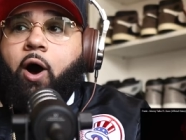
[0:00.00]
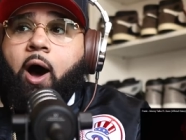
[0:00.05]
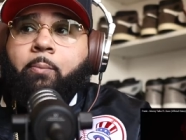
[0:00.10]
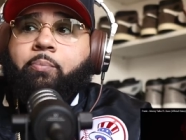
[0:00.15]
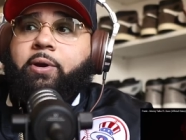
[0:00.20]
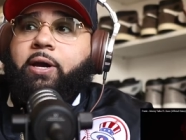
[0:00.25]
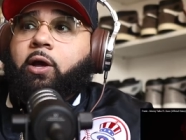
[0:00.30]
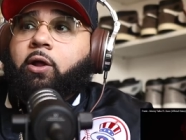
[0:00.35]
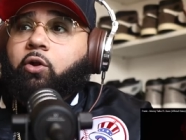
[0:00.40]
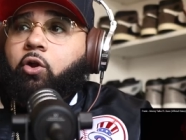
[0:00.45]

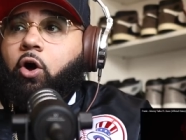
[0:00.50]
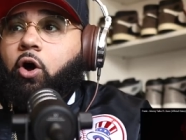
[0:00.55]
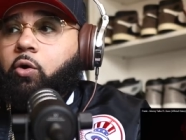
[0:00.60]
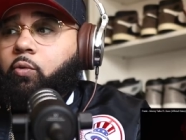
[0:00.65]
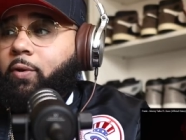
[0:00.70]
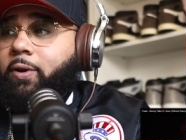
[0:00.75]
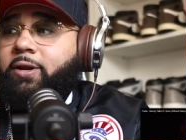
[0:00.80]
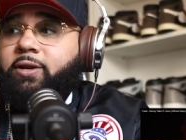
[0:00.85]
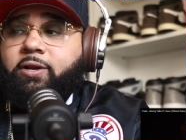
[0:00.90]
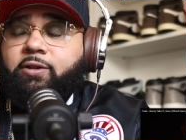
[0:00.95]
being long
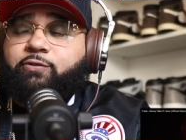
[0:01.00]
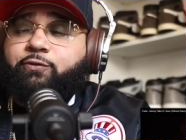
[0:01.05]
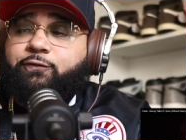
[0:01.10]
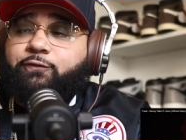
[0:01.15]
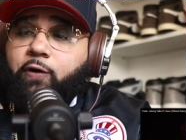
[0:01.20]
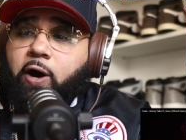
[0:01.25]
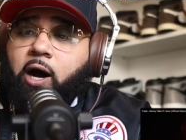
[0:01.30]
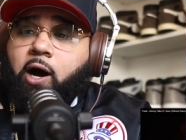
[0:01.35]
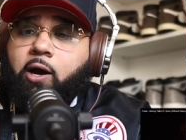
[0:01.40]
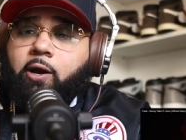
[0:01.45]
winded as
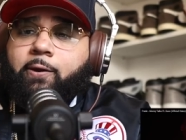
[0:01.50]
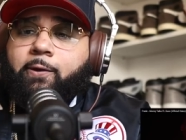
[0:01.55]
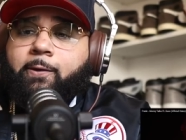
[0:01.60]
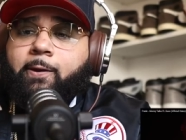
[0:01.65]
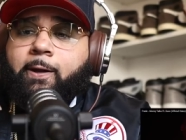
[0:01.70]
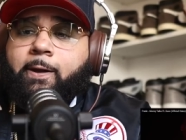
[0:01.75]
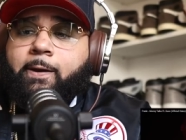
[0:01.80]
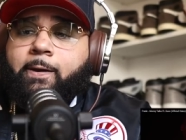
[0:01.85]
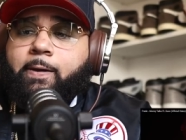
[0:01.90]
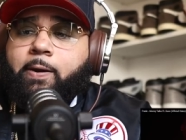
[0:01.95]
fuck,
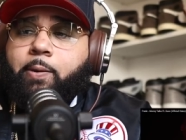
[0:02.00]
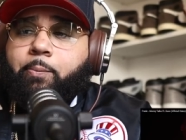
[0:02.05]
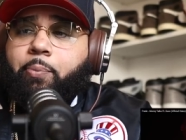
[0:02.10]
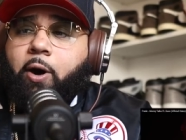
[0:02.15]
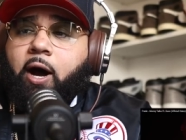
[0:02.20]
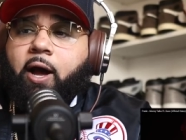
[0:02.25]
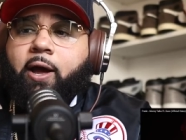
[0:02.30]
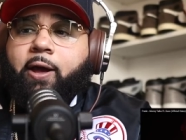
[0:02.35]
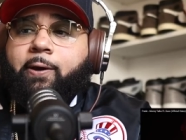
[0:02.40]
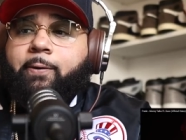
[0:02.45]

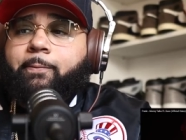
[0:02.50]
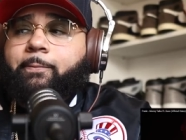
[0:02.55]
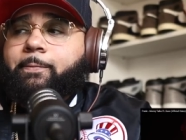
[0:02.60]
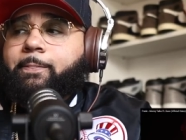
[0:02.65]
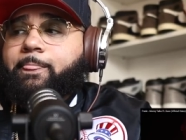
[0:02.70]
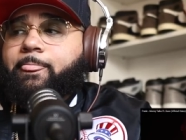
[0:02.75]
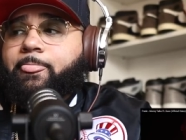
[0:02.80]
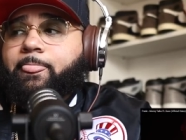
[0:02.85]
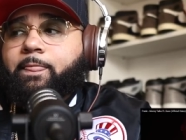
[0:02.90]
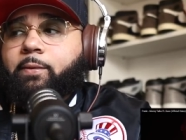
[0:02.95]
but
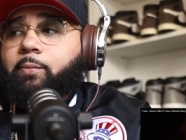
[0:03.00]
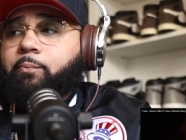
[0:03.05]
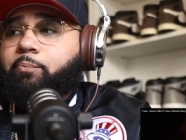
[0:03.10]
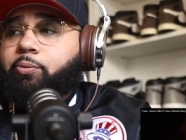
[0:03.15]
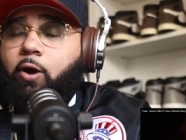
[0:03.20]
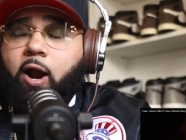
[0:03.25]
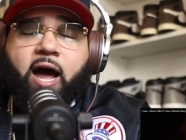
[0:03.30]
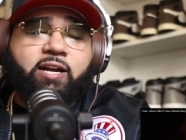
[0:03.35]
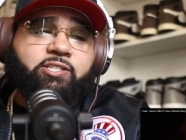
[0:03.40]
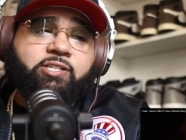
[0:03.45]

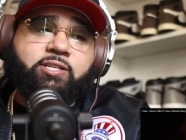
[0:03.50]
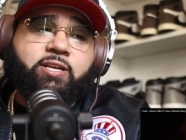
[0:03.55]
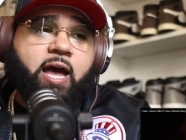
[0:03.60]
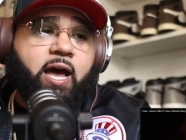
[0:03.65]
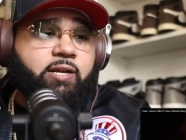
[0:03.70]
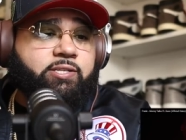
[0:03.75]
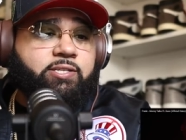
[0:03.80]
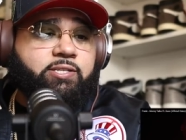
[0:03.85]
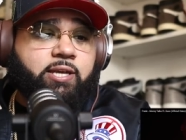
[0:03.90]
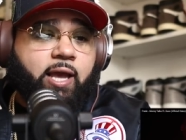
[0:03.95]
bro, I just
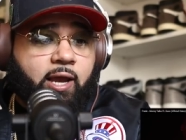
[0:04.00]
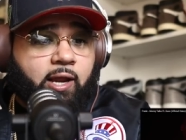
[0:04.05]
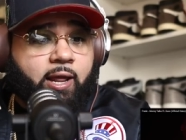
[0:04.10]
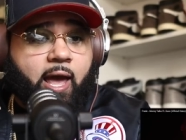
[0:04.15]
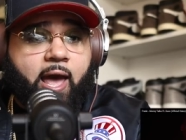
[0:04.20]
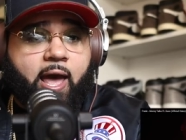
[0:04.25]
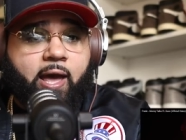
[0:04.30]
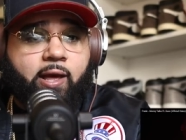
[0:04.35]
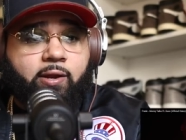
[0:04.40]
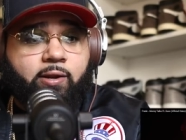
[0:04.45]
gotta say
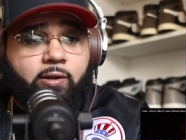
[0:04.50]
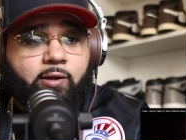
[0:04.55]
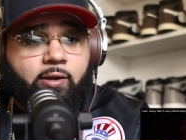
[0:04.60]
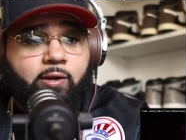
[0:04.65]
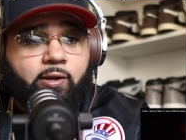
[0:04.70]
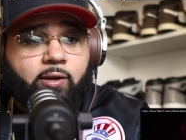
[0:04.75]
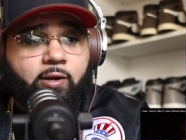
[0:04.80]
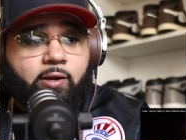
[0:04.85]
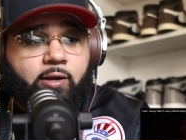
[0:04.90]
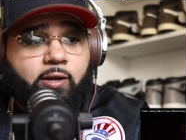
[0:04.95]
that.
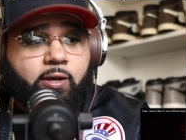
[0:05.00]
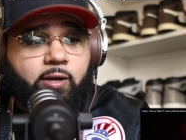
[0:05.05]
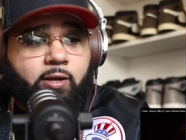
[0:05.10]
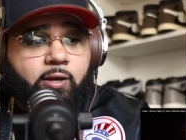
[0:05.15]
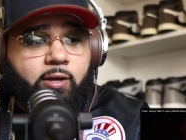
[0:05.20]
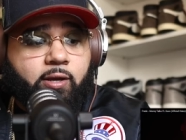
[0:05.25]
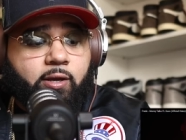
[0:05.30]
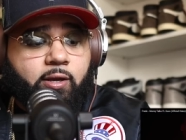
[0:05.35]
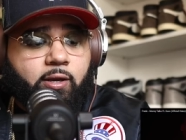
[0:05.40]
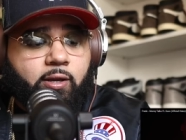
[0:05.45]

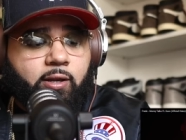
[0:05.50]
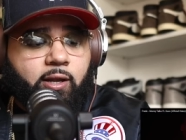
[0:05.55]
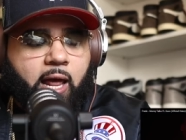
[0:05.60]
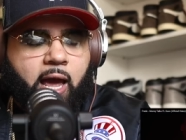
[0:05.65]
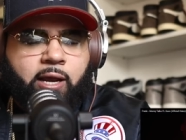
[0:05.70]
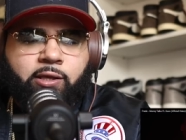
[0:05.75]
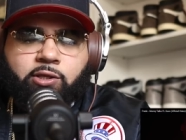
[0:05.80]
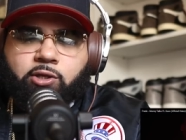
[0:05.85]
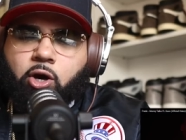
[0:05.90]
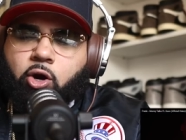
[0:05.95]

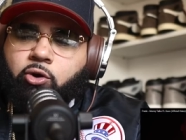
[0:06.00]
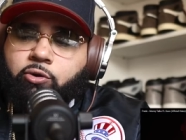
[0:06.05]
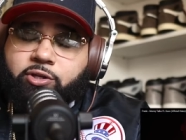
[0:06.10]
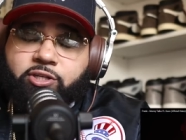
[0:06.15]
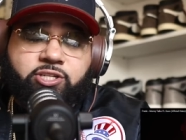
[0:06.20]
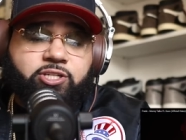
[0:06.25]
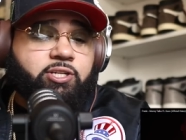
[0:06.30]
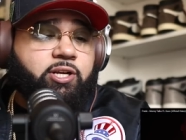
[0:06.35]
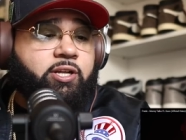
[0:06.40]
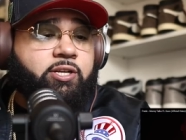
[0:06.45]
Like, yo, this
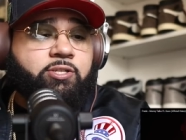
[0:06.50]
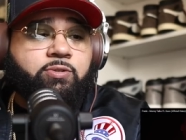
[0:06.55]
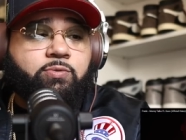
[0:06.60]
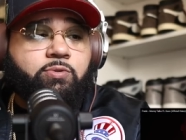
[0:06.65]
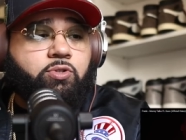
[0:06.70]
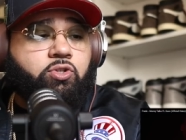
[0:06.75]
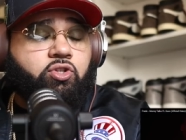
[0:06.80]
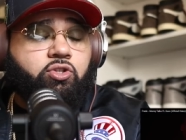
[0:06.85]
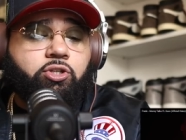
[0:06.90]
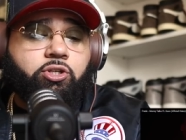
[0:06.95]
shit is
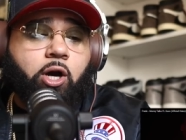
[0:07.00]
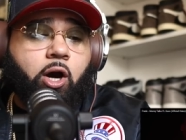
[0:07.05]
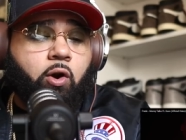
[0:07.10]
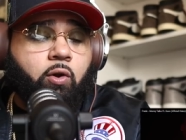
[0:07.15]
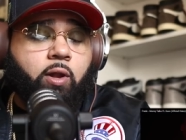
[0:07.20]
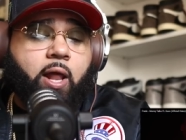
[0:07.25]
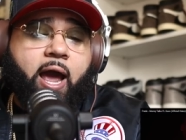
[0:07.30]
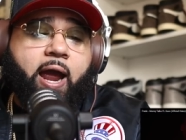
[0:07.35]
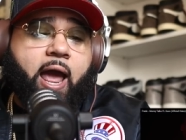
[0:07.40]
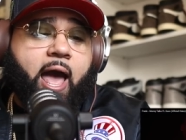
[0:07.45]
yo,
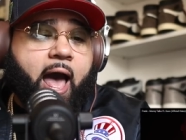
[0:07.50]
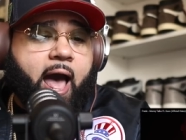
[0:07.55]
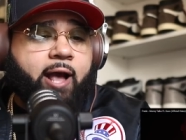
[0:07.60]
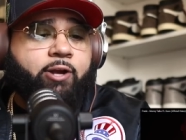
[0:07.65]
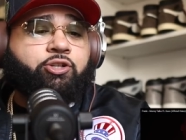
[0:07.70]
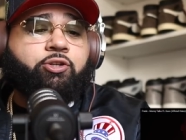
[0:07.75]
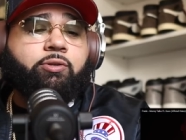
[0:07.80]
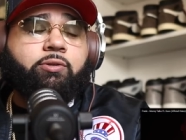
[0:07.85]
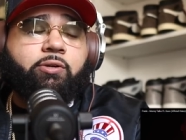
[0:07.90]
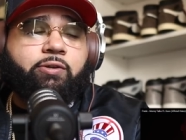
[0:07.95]
like
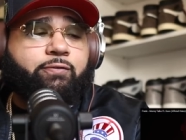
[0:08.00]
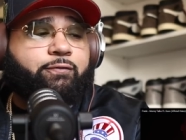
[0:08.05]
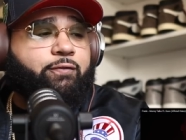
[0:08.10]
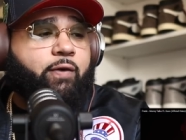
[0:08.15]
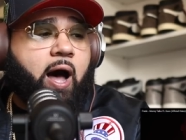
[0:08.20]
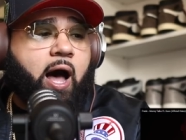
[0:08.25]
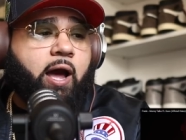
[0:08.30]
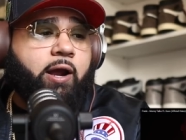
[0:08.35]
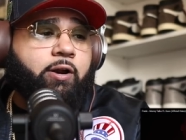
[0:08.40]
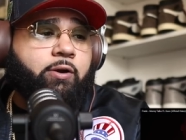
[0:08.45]
actually
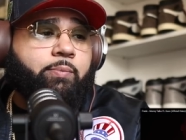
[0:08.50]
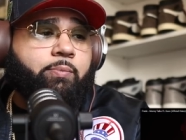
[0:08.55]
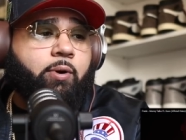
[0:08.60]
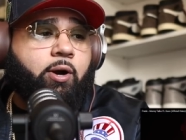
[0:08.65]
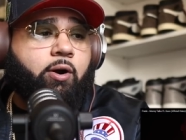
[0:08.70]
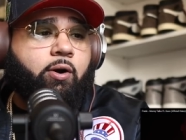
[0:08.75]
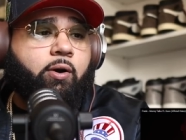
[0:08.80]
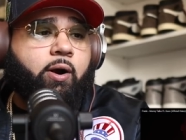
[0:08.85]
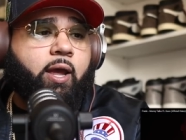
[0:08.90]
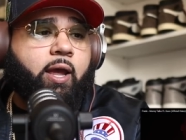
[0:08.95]
fire,
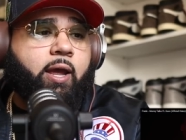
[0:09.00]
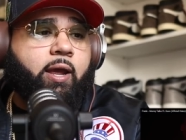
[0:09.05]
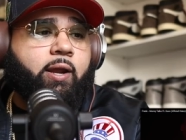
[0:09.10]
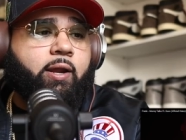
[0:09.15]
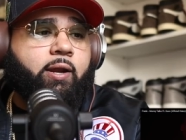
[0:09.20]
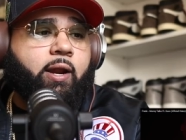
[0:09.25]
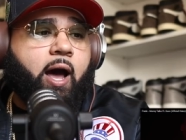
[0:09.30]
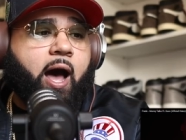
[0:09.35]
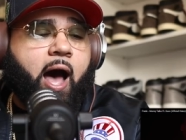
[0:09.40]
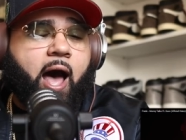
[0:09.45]
bro.
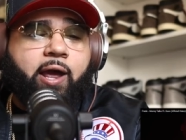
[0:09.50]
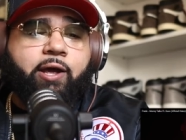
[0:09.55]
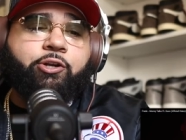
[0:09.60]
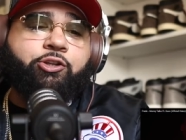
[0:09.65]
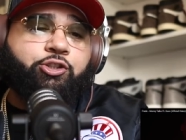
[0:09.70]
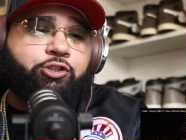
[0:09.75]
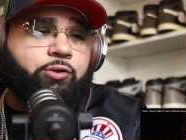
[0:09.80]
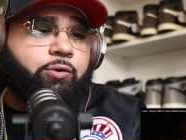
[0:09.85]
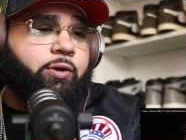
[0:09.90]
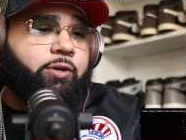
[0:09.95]
And I
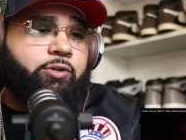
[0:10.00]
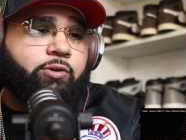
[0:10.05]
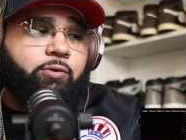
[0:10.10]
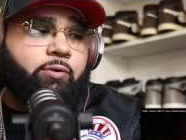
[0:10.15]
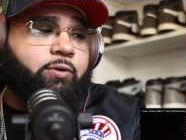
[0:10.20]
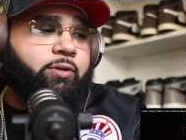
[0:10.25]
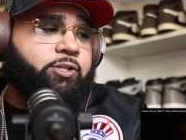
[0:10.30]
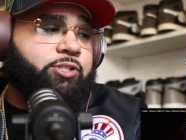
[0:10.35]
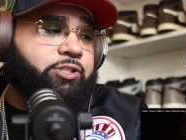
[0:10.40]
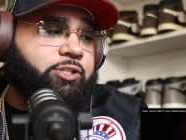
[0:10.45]
enjoy
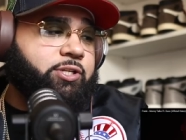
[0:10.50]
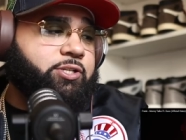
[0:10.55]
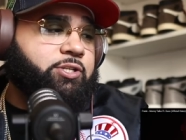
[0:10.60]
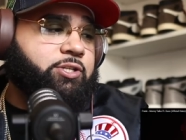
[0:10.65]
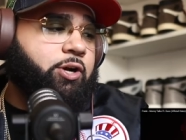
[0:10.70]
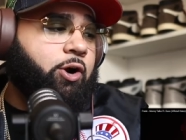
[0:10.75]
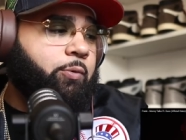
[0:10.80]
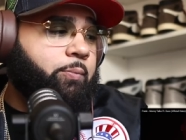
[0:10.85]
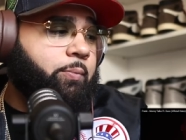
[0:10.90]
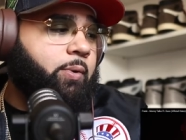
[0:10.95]
doing this shit
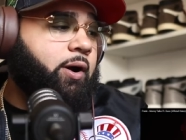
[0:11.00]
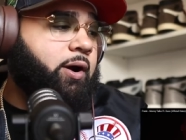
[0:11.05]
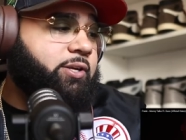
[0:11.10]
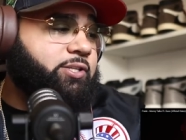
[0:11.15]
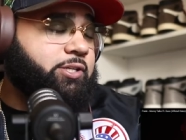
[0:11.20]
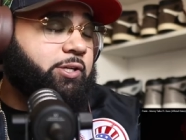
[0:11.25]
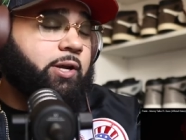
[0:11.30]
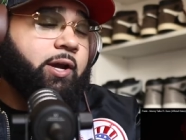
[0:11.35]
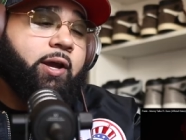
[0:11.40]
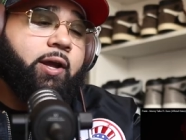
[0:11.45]
so
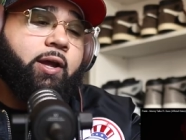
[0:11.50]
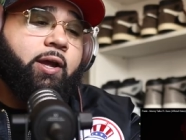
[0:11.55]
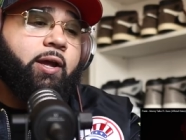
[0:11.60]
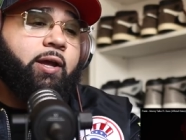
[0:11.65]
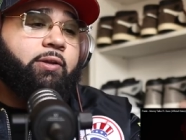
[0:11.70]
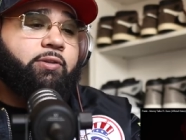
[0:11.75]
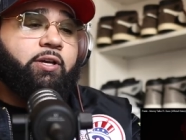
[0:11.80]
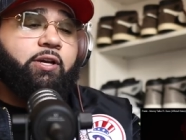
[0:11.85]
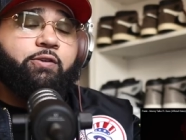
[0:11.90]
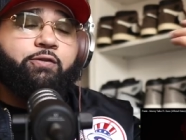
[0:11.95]
much.
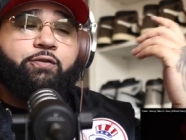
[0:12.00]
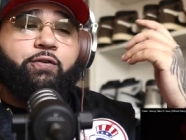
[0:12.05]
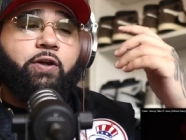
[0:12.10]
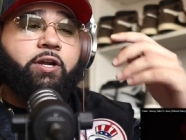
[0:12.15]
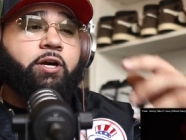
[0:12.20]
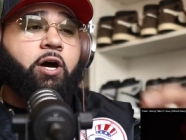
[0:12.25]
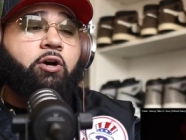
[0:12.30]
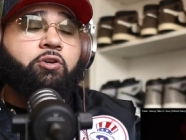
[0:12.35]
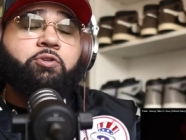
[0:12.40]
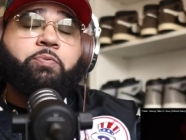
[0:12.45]
These
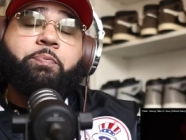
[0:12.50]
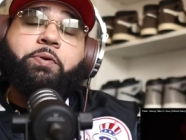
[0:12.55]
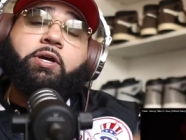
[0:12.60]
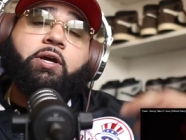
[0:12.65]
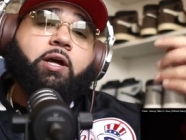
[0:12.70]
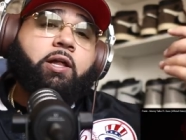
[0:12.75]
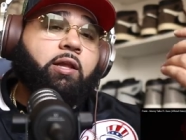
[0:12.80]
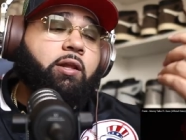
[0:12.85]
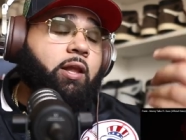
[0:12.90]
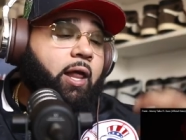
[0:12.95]
videos be
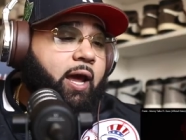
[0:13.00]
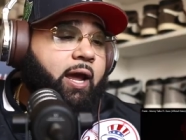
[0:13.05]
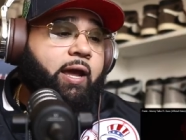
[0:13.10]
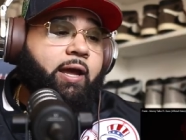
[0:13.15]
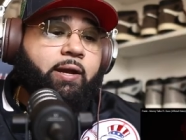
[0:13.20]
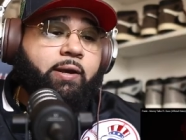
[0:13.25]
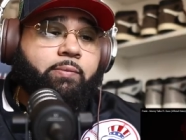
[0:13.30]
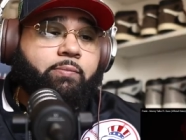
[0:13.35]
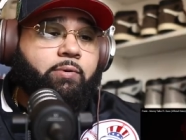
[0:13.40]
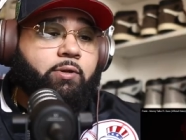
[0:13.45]

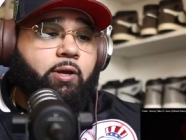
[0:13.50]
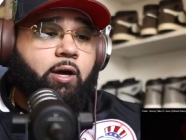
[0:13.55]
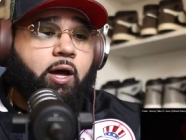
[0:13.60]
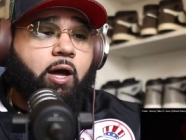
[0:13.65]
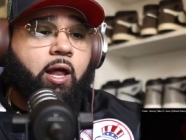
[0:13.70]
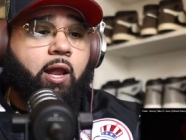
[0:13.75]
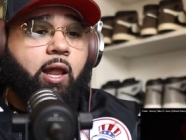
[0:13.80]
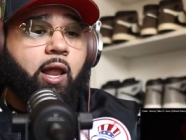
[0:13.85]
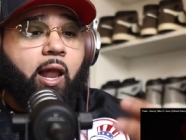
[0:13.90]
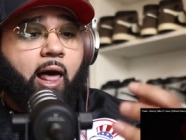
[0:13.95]
claimed a
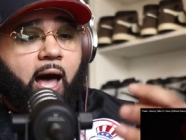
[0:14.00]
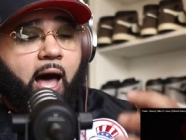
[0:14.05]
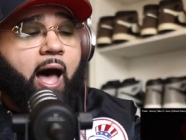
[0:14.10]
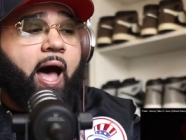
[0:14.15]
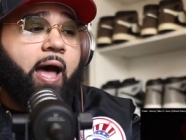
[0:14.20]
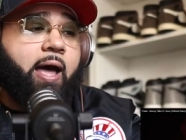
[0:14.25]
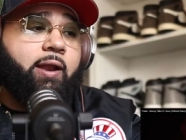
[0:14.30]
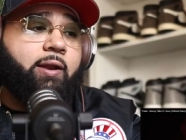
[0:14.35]
lot.